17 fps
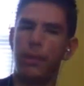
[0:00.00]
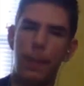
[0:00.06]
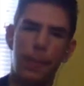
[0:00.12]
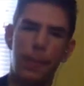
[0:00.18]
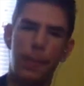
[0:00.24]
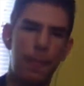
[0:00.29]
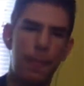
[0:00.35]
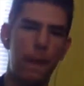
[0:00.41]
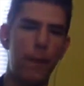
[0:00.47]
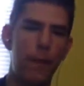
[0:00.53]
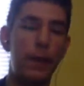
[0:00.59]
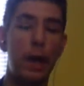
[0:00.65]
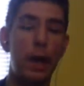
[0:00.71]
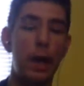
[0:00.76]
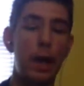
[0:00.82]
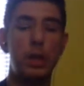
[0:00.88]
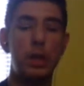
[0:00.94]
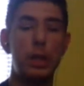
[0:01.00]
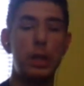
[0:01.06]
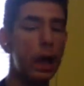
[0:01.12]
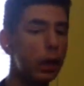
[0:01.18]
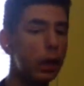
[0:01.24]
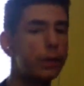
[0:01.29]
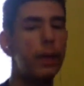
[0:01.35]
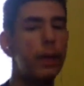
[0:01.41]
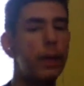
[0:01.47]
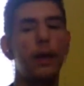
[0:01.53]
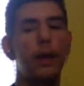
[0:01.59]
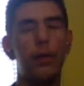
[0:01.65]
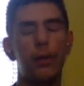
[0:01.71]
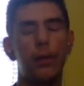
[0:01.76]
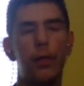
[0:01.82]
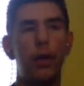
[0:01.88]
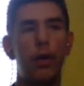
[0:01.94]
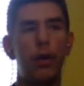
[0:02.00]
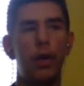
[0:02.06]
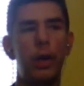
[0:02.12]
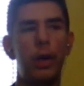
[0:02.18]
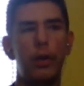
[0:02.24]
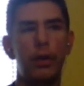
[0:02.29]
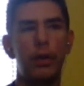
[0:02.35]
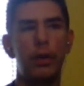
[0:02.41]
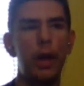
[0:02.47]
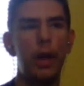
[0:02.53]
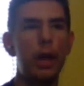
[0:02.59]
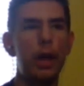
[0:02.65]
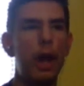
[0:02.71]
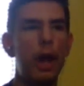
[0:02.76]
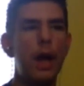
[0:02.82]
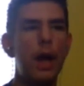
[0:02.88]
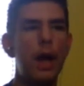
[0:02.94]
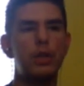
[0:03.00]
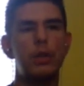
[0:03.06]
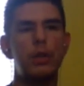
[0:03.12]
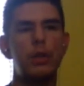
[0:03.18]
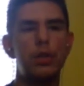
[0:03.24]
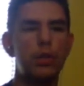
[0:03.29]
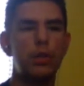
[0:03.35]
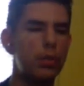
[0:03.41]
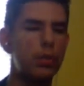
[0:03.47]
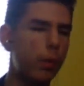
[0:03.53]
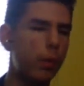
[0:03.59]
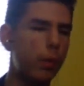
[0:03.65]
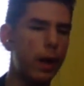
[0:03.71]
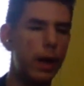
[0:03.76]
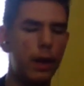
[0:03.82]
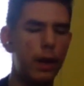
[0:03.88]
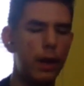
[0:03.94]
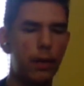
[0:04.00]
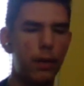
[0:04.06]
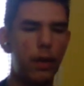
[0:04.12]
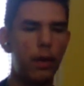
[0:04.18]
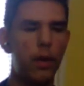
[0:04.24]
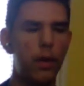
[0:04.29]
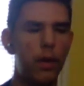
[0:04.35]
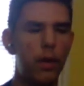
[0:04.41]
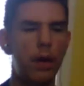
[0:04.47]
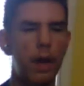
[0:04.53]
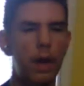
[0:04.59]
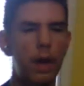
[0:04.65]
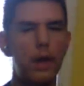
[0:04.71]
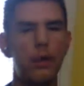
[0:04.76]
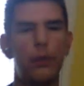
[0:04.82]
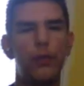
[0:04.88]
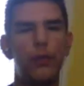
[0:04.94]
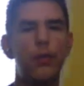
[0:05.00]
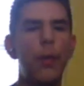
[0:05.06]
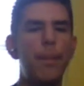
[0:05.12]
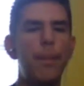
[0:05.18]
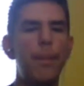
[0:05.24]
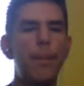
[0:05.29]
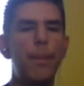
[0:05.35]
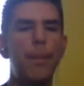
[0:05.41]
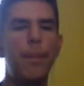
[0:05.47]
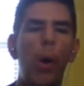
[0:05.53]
If you guys do not know what the XFL is, it has to do with, it is football